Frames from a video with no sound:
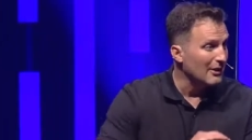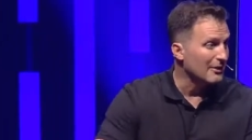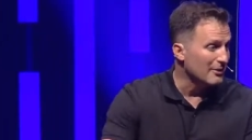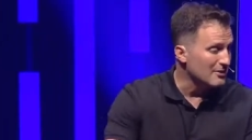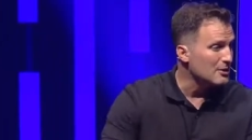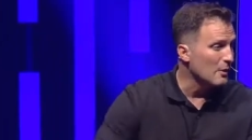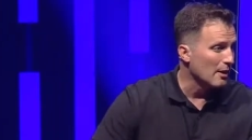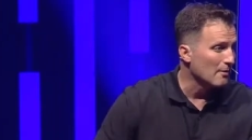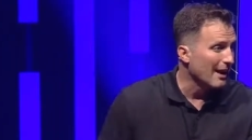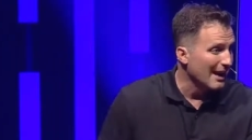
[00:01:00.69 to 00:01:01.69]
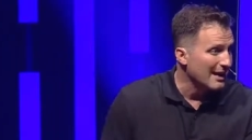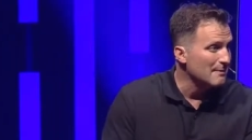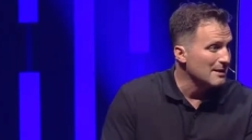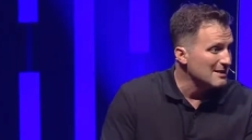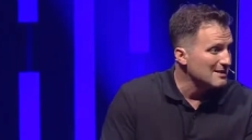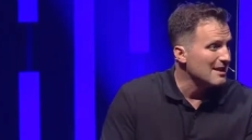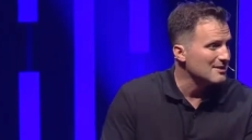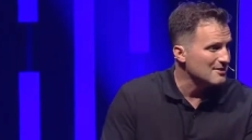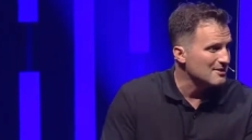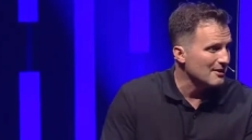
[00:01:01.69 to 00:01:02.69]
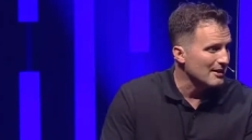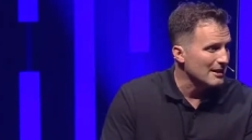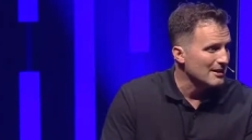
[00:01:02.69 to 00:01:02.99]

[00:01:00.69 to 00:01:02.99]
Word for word: clear the square by any means necessary.